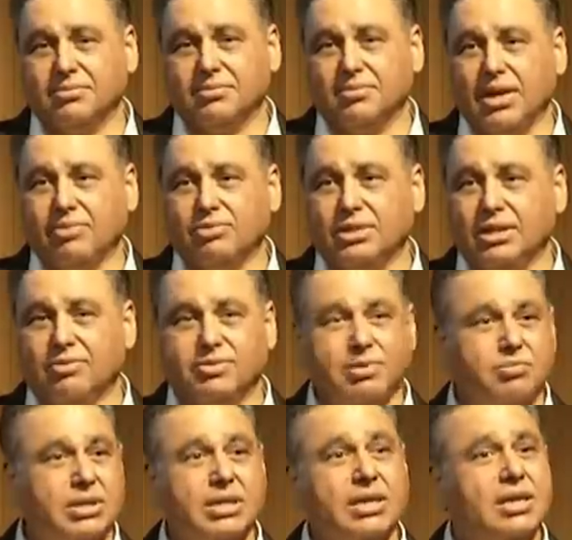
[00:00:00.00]
We have to think of
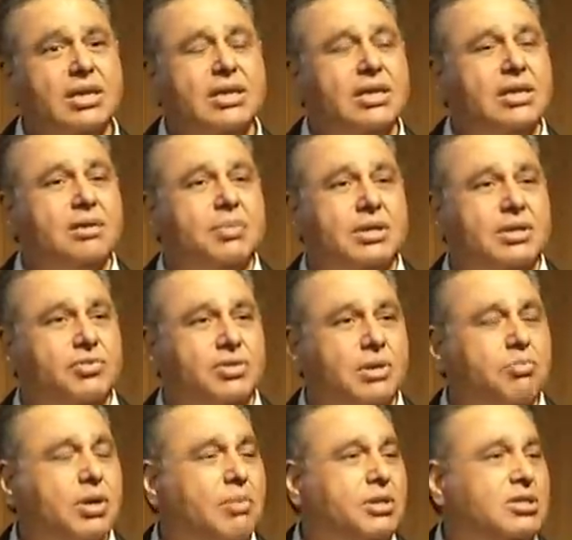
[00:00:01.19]
somebody. But if
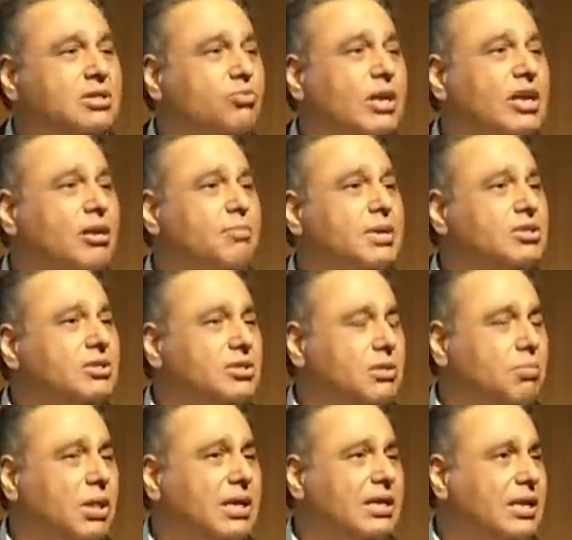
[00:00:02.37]
some company just went out of business
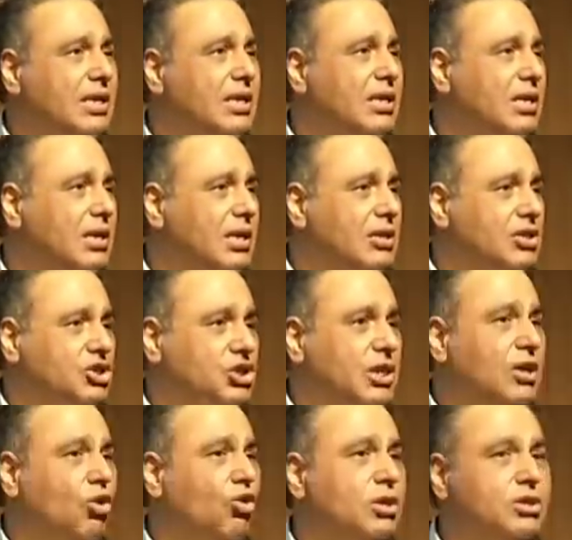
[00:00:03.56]
completely, the
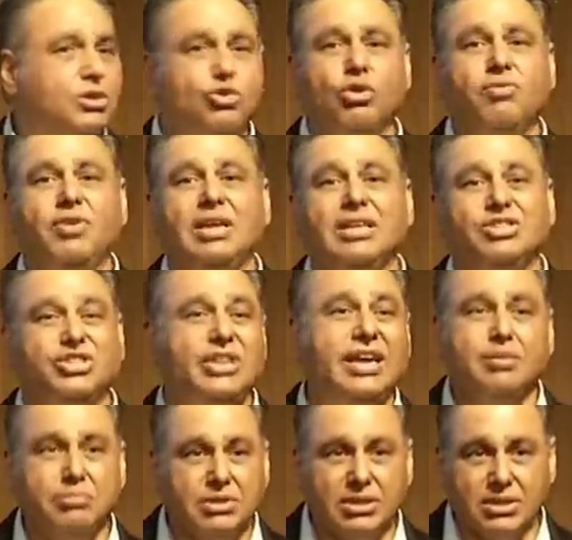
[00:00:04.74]
shareholders don't feel
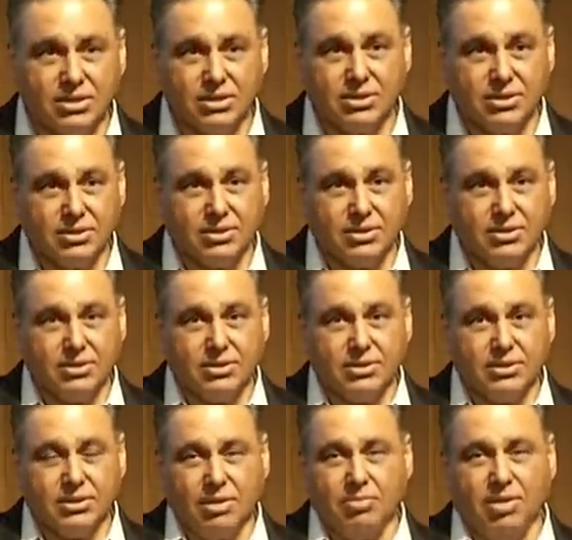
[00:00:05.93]
ashamed.
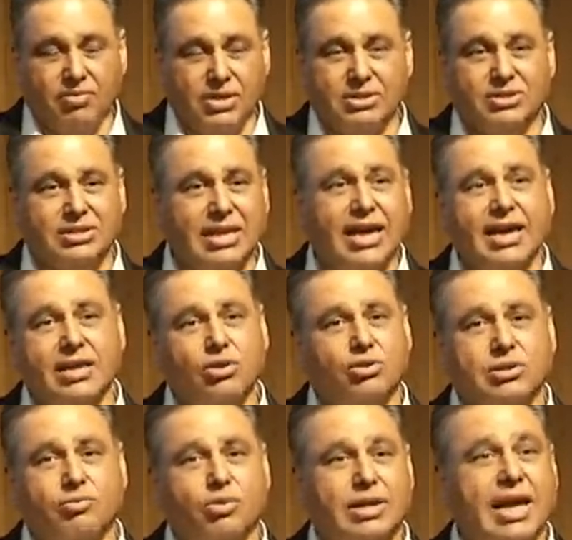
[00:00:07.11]
They may feel sad or
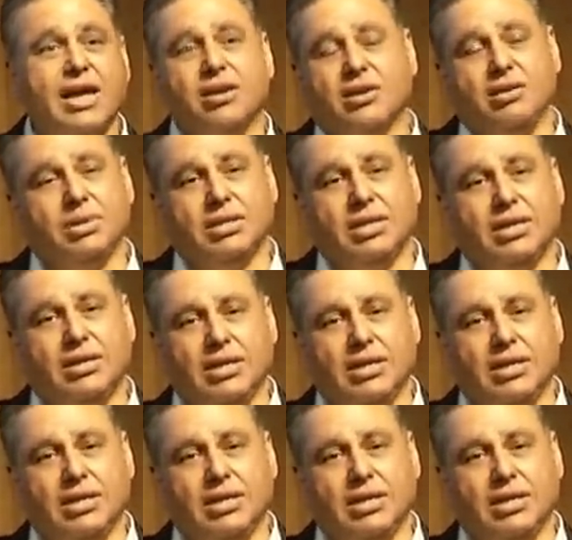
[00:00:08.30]
somewhat angry, but